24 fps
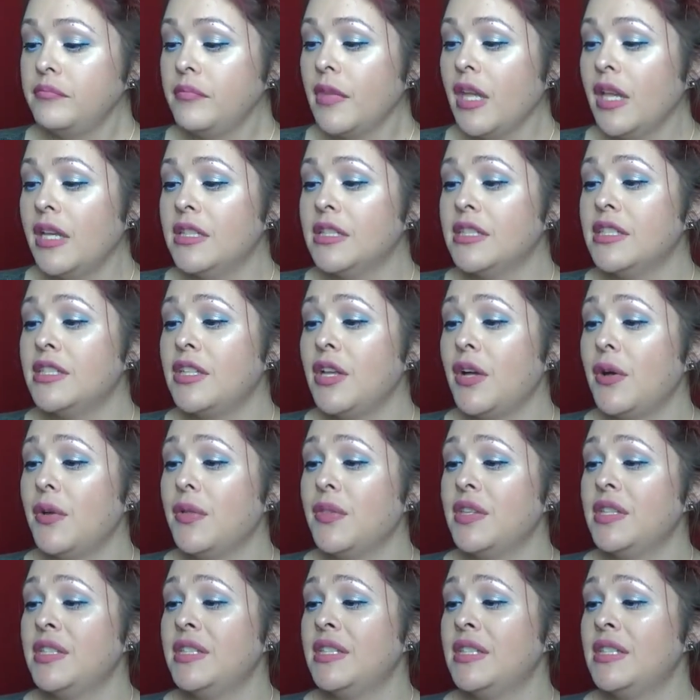And so
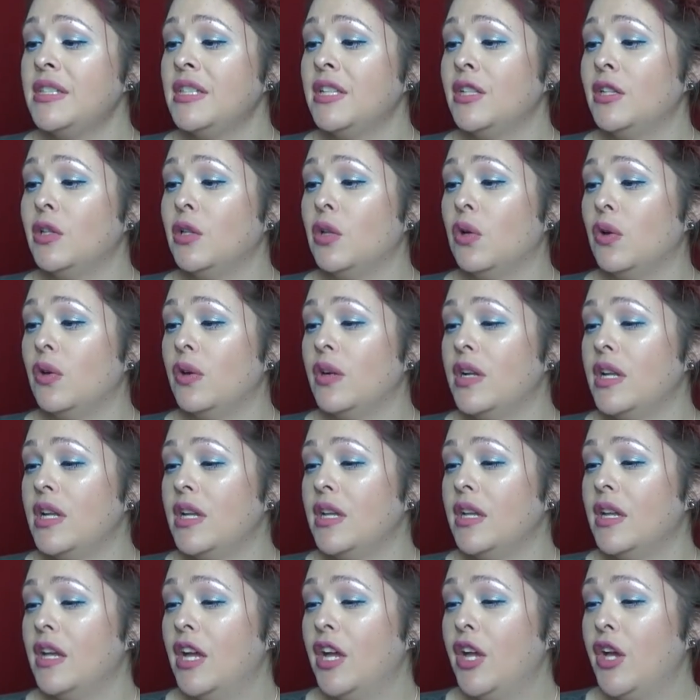this is the
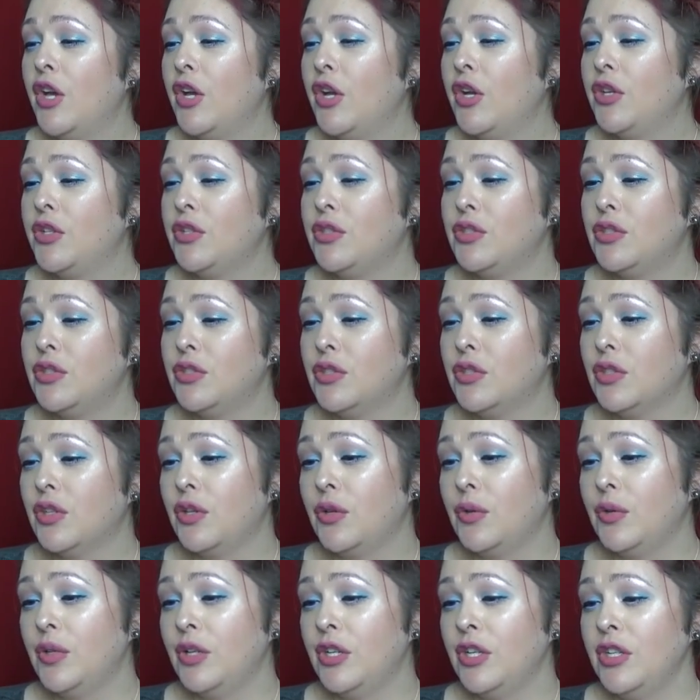Laura
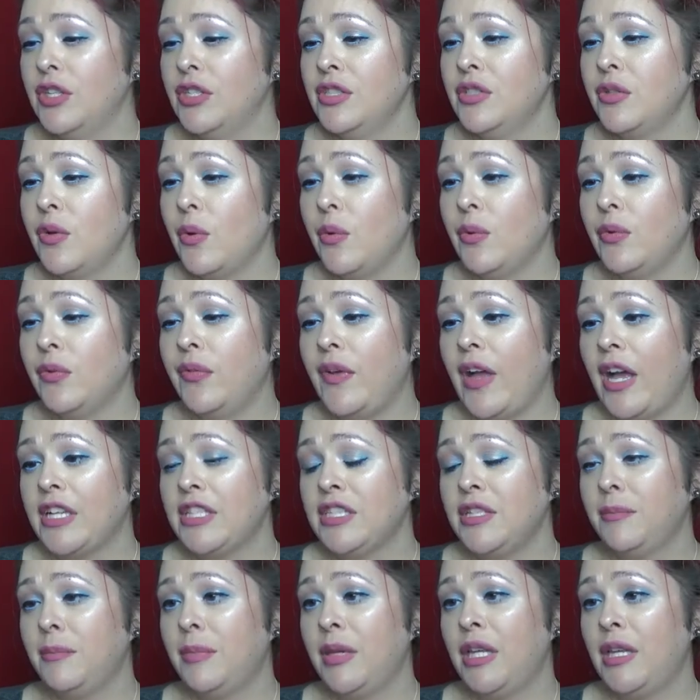Scooters
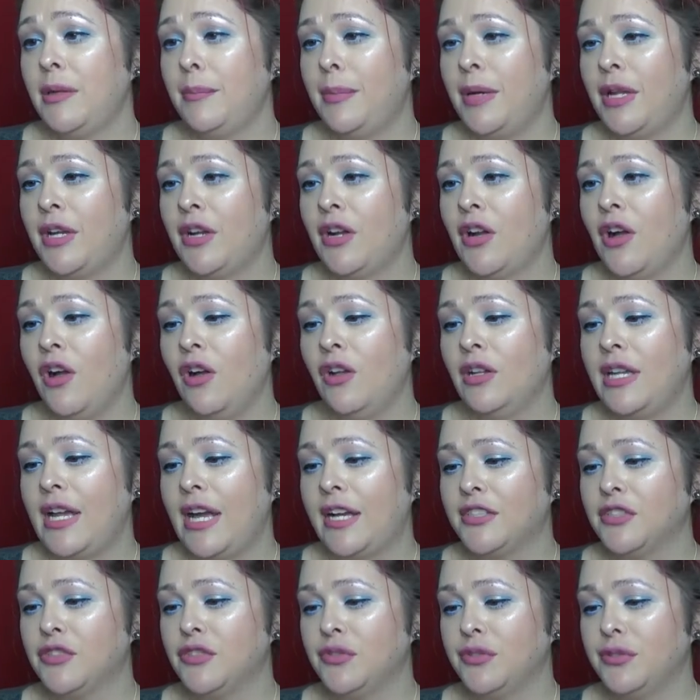old-fashioned peanut butter all
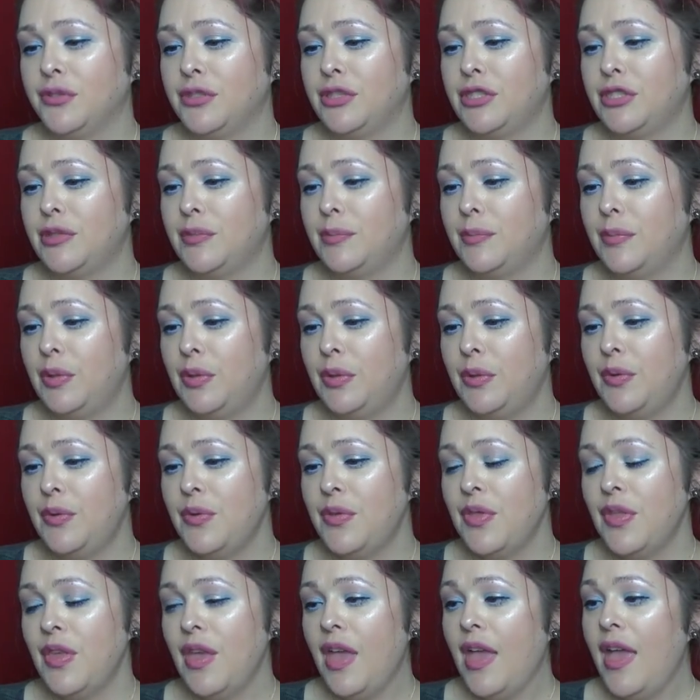natural
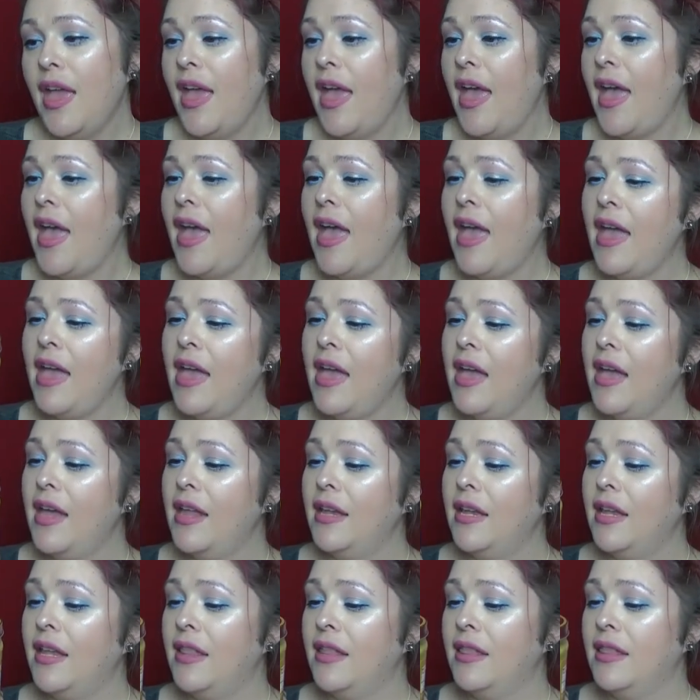smooth,
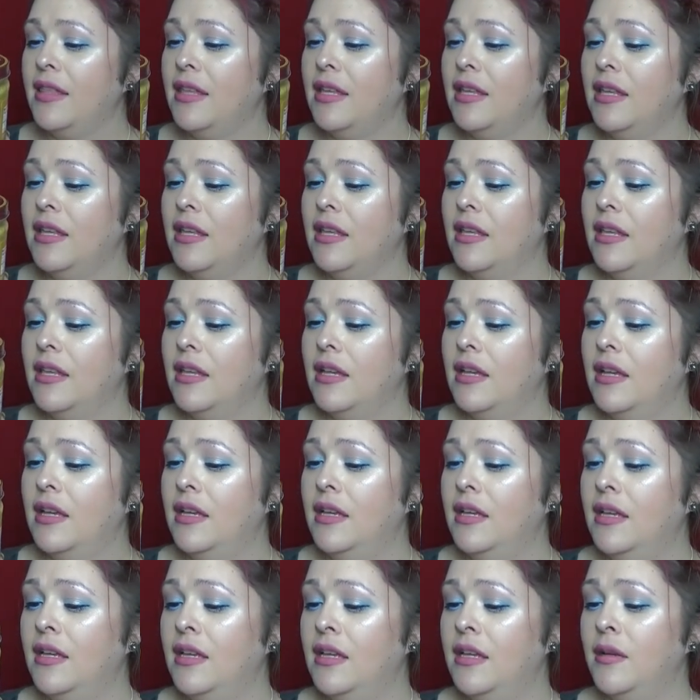and the
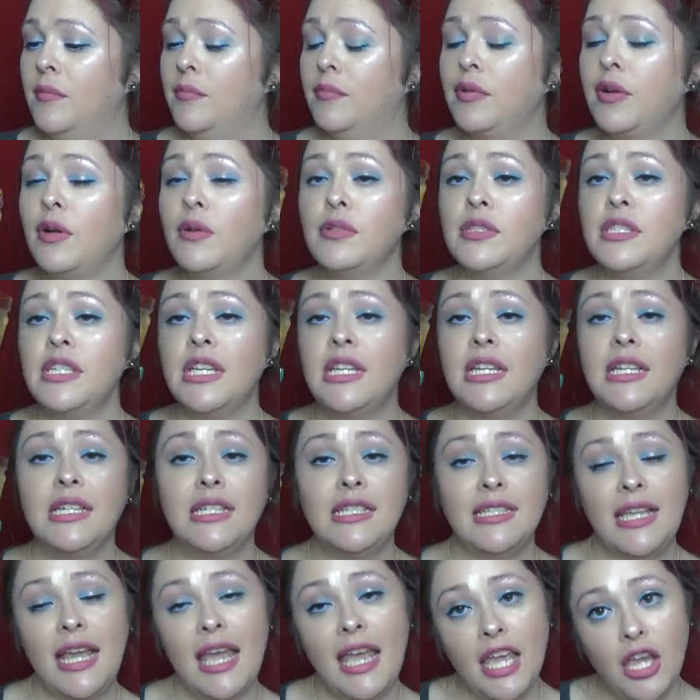protein
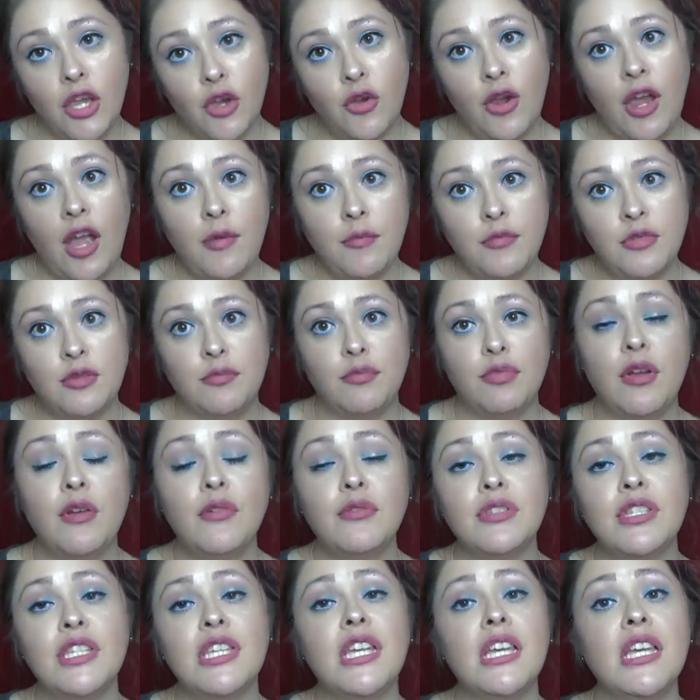is 8 grams of
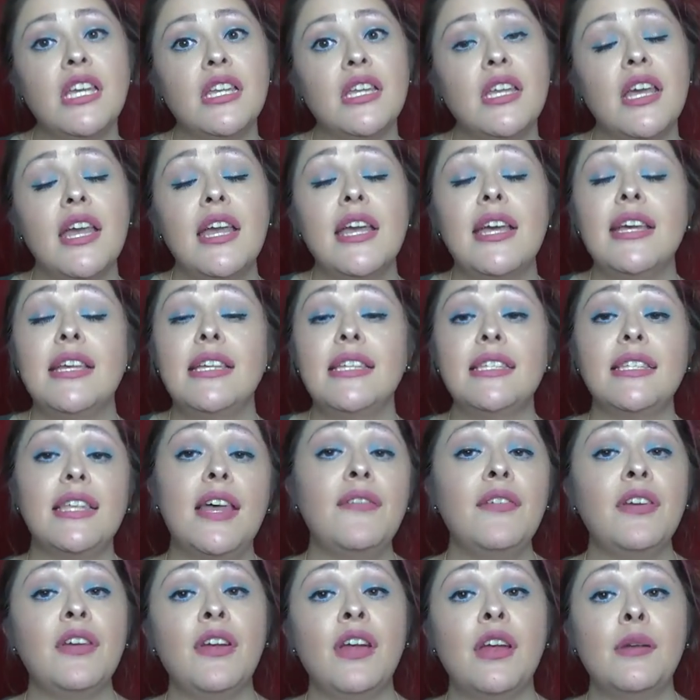protein.
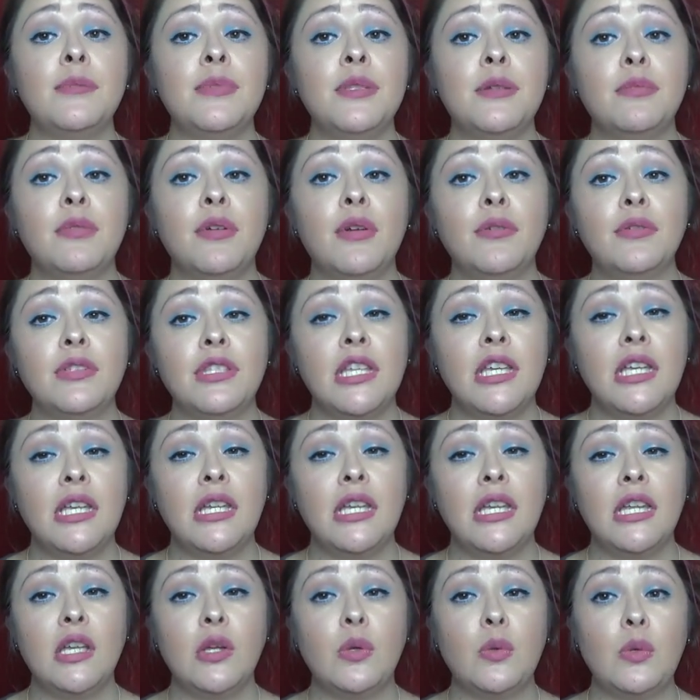7 grams of protein
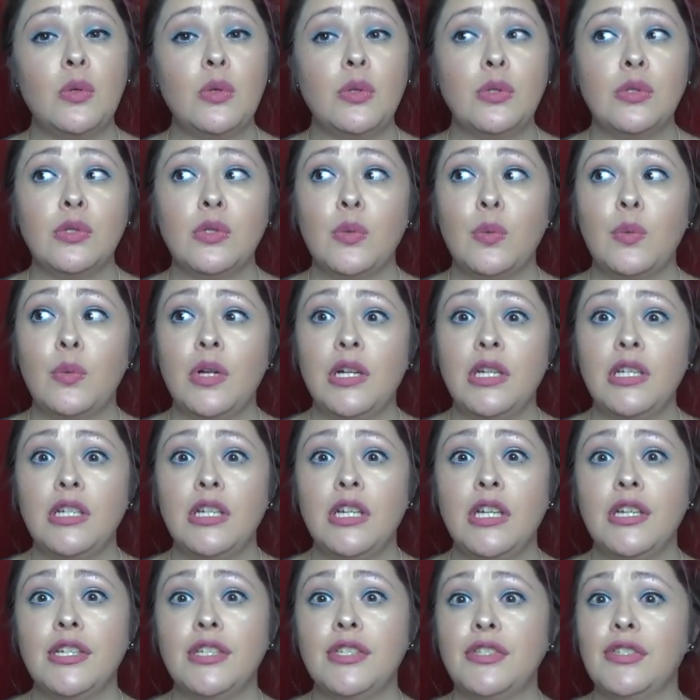equals 1
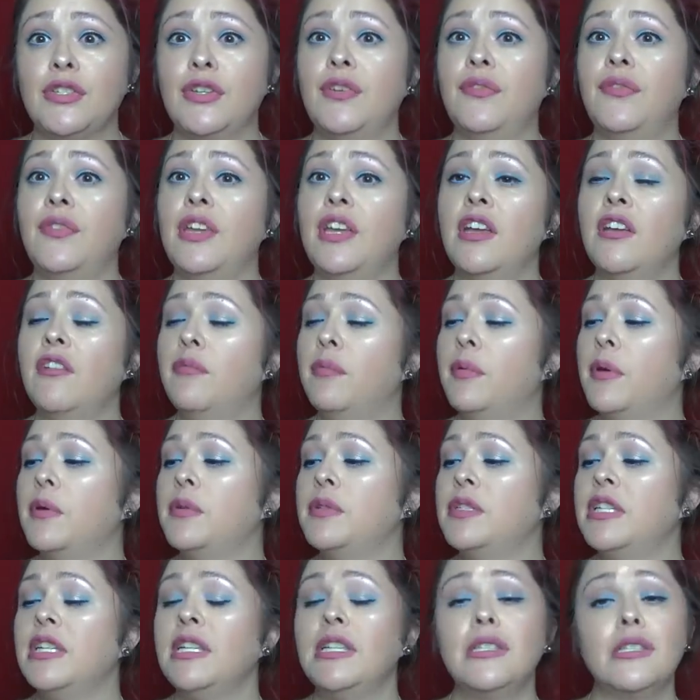serving of
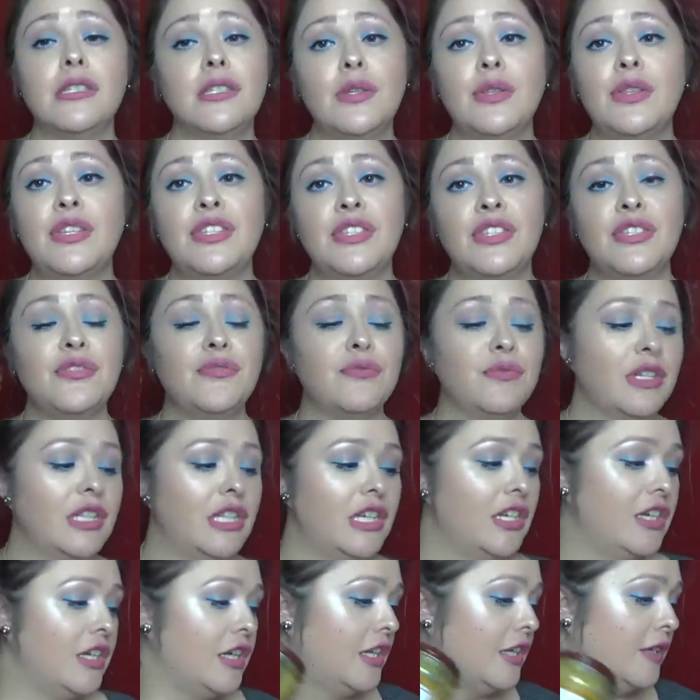protein, so this is really
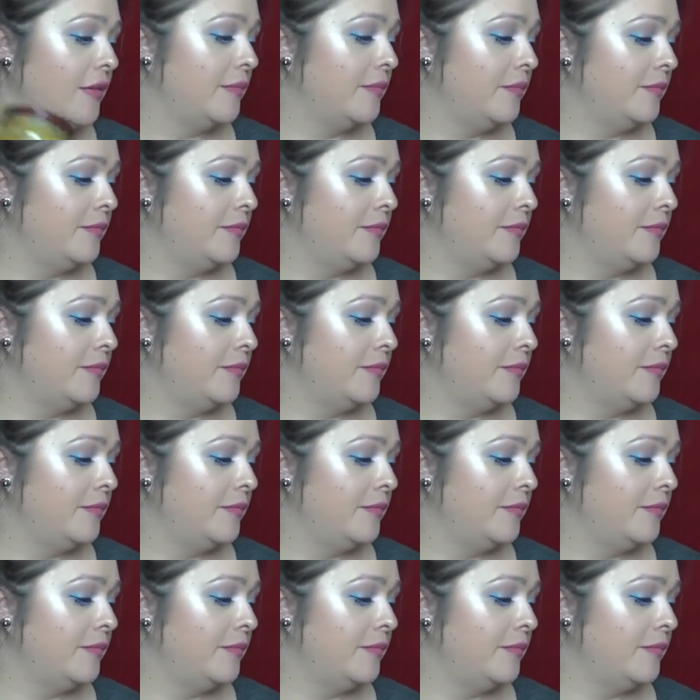good.